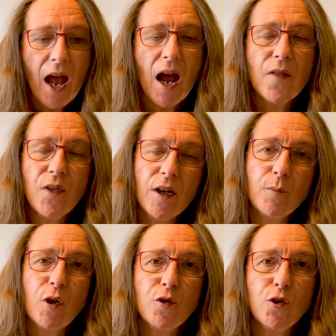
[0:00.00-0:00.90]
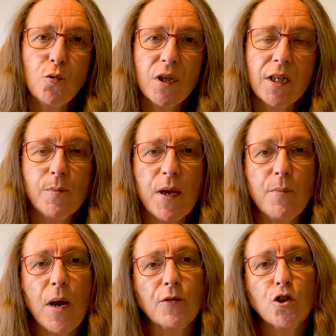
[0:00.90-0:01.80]
and then I'm going to talk a little bit
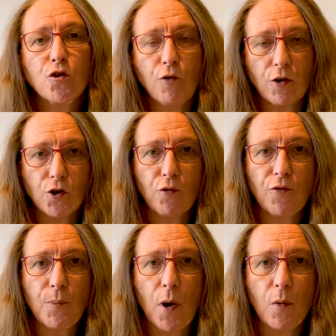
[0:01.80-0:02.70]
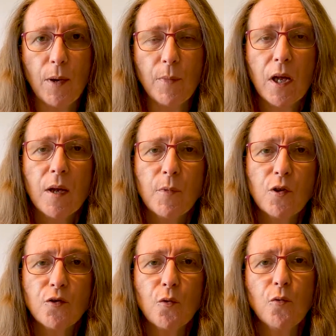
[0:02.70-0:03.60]
about the structure of the poem,
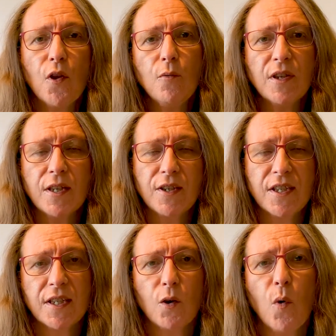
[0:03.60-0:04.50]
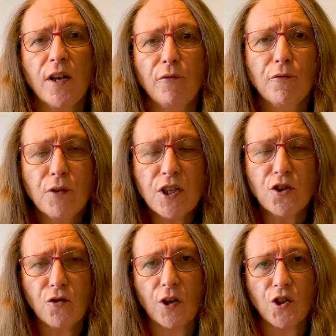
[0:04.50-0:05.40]
because although this is quite a free
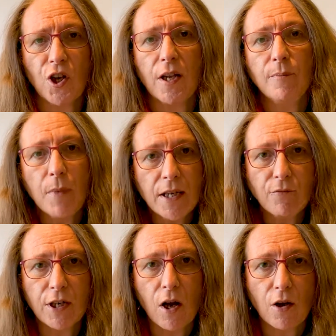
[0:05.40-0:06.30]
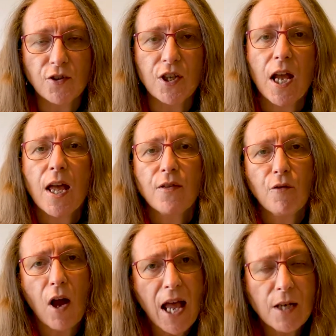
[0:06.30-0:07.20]
structure in many regards, there
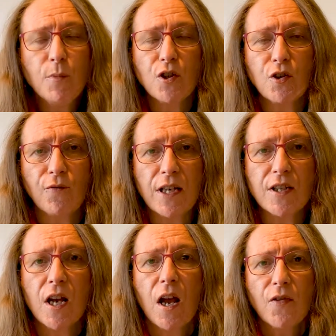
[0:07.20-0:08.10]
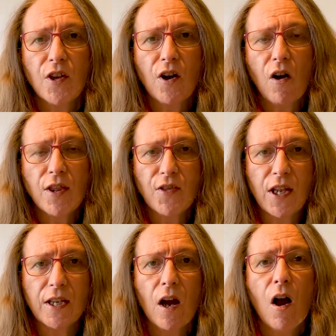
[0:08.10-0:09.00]
are elements of it that I
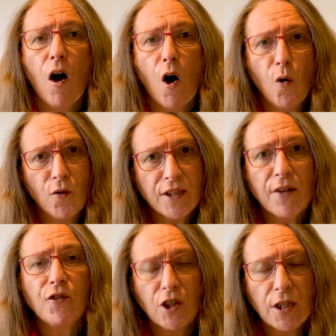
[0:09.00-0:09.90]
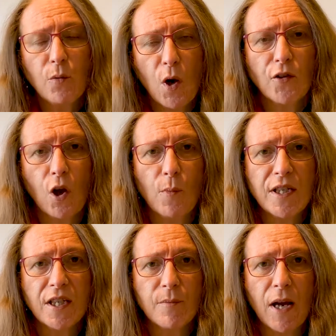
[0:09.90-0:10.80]
think are definitely worth
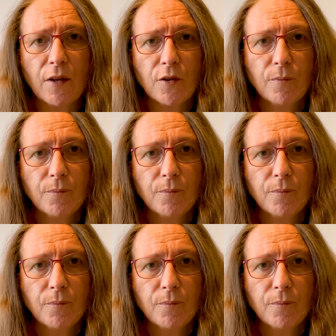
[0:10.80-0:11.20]
commenting about.